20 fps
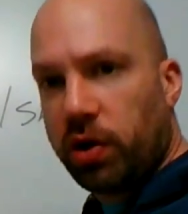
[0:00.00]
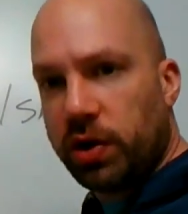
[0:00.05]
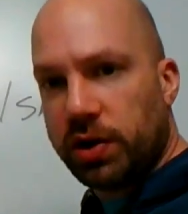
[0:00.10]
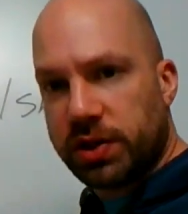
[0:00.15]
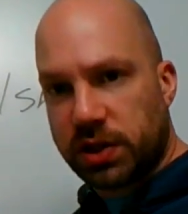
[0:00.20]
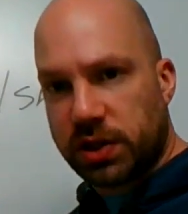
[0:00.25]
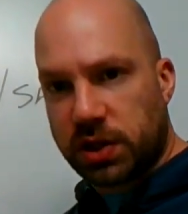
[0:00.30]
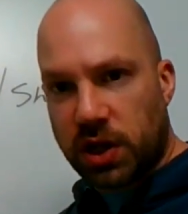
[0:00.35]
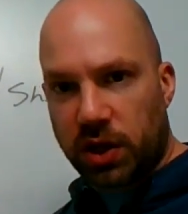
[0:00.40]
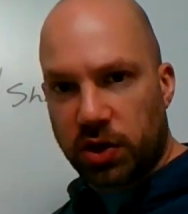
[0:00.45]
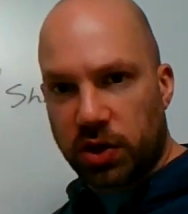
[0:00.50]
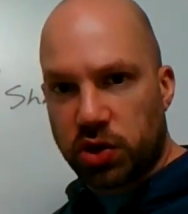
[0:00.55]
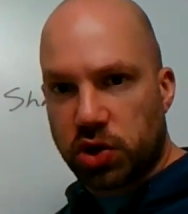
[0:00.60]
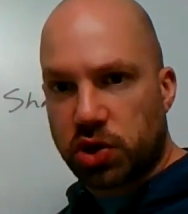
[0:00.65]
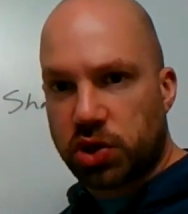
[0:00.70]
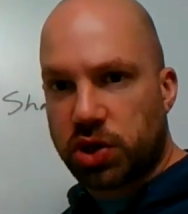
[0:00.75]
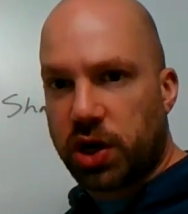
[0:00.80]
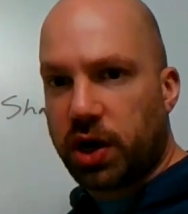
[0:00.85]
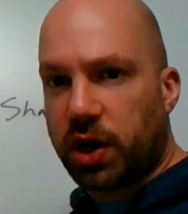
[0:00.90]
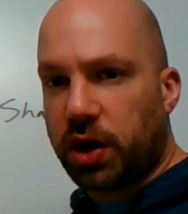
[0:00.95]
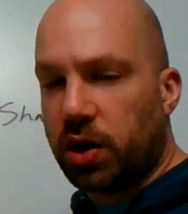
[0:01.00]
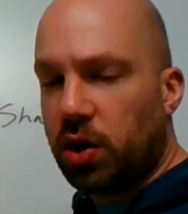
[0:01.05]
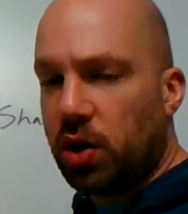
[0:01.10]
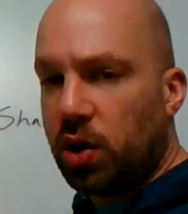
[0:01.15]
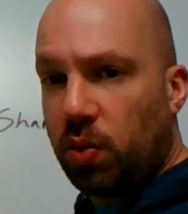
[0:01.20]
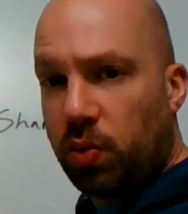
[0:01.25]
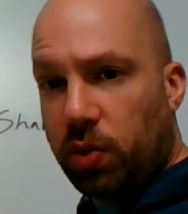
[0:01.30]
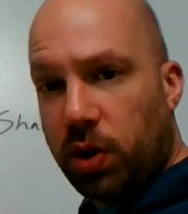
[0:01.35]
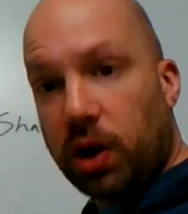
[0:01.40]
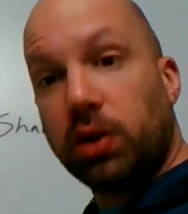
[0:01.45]
$160 a share.
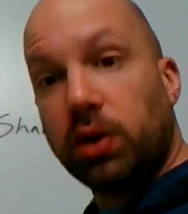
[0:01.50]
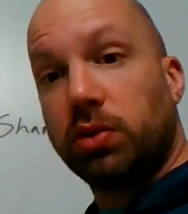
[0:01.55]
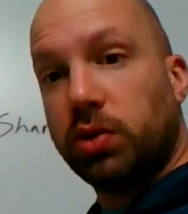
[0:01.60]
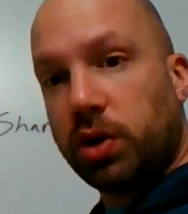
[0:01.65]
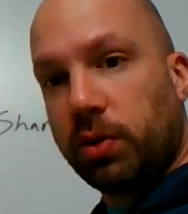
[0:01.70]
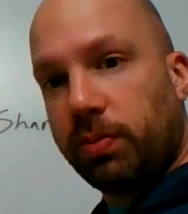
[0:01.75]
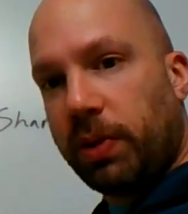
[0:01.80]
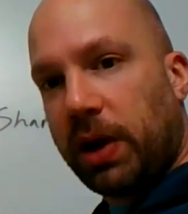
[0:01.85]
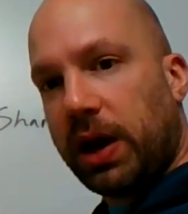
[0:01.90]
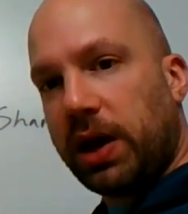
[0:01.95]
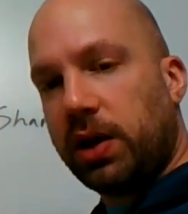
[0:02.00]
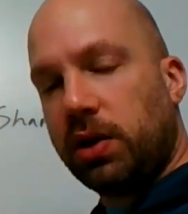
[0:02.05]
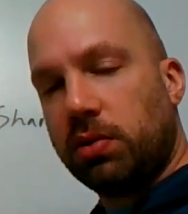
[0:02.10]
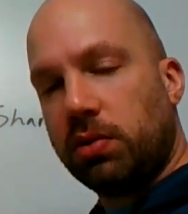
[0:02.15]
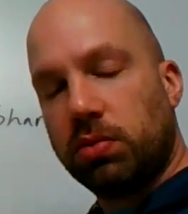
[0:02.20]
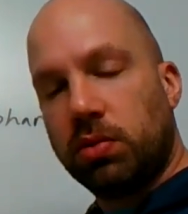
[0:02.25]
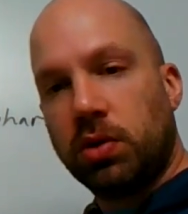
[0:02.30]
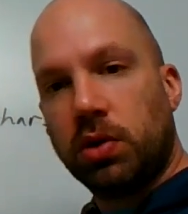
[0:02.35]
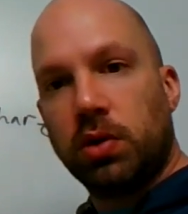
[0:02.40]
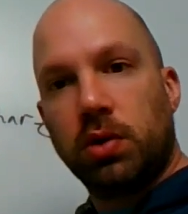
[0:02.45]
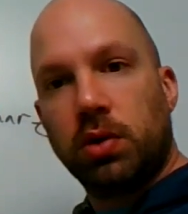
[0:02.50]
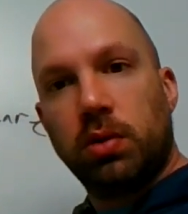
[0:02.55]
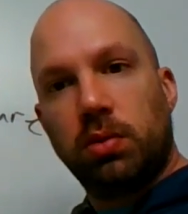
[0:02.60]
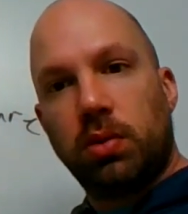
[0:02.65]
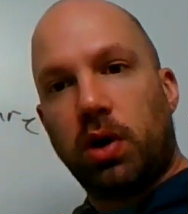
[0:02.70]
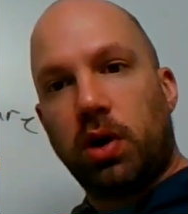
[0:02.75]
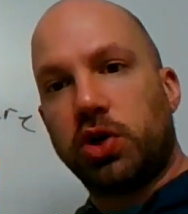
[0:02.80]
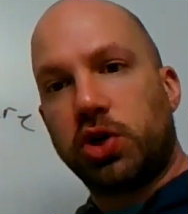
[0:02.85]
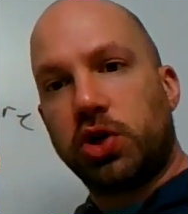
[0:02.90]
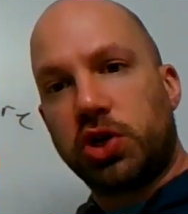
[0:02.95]
Well, you can buy
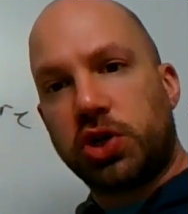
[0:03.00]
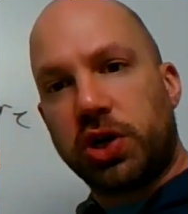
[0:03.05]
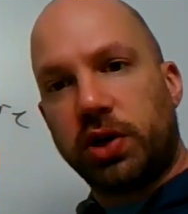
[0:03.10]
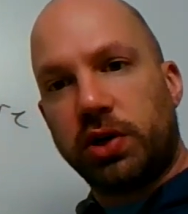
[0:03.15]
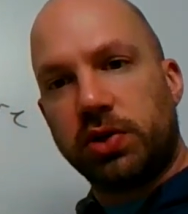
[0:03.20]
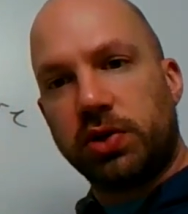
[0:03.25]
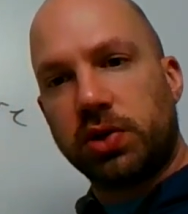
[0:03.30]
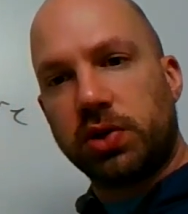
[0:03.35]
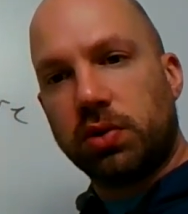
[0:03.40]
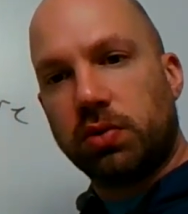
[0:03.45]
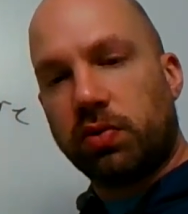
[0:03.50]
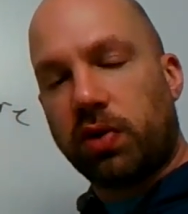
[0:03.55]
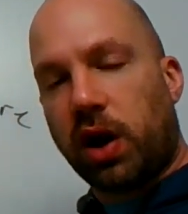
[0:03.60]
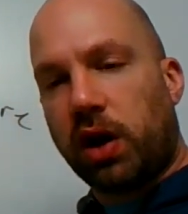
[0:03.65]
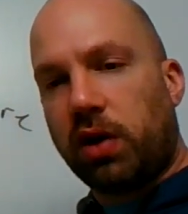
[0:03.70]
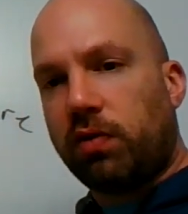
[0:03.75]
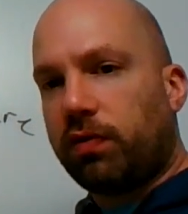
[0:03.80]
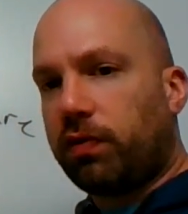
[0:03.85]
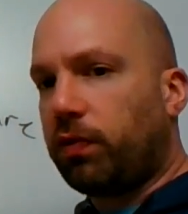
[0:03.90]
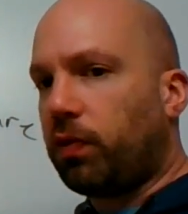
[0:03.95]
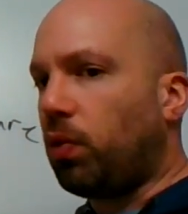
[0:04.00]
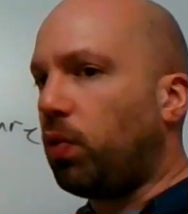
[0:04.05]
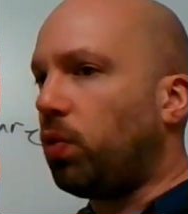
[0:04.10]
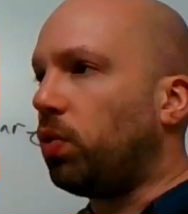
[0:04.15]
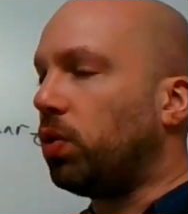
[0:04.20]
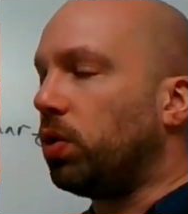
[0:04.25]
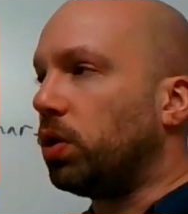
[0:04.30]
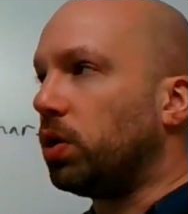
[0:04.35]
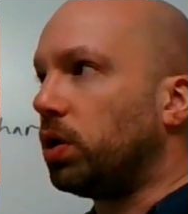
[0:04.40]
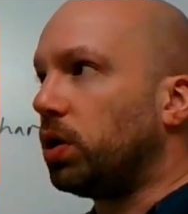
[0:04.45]
100 shares, right?
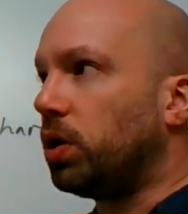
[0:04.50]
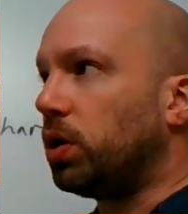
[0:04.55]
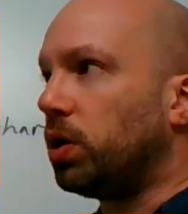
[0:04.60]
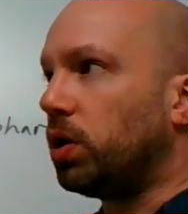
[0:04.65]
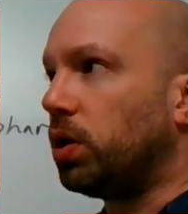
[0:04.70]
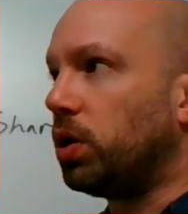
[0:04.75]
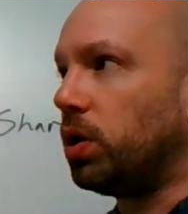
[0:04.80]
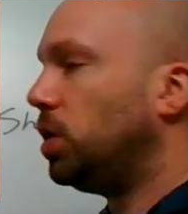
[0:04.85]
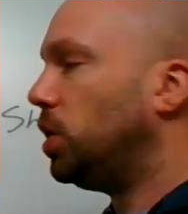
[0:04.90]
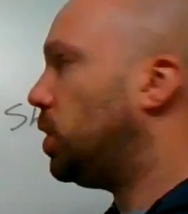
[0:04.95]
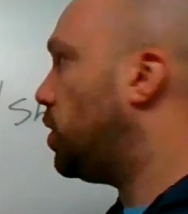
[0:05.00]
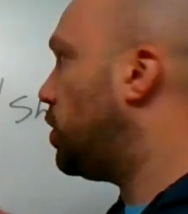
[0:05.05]
For